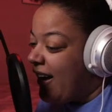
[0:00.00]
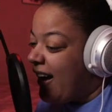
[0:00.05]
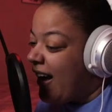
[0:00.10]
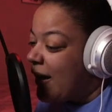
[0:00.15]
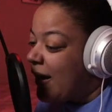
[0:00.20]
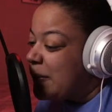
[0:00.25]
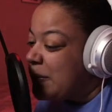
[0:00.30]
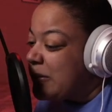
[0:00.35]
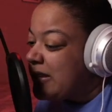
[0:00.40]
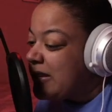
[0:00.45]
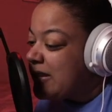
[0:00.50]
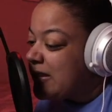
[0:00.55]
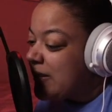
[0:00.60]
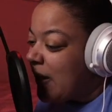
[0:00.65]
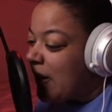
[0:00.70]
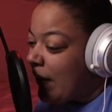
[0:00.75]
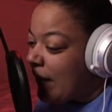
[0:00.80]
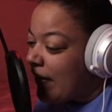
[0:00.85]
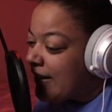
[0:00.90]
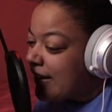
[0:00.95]
I'm
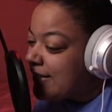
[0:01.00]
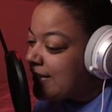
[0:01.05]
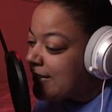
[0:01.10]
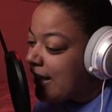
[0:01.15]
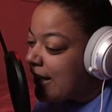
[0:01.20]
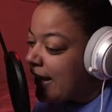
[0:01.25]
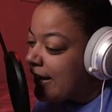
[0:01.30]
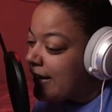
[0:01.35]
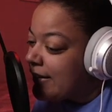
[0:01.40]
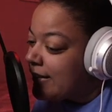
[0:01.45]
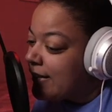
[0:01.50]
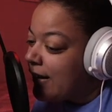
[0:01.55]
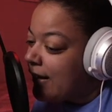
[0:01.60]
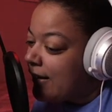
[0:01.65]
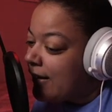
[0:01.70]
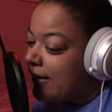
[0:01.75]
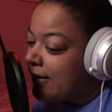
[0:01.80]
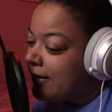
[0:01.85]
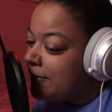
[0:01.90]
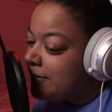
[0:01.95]
so excited.
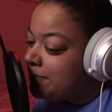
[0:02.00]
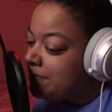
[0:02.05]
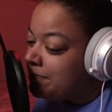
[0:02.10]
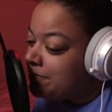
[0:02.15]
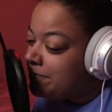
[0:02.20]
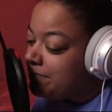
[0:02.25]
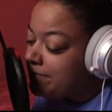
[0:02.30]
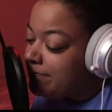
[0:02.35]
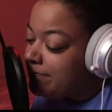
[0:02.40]
Um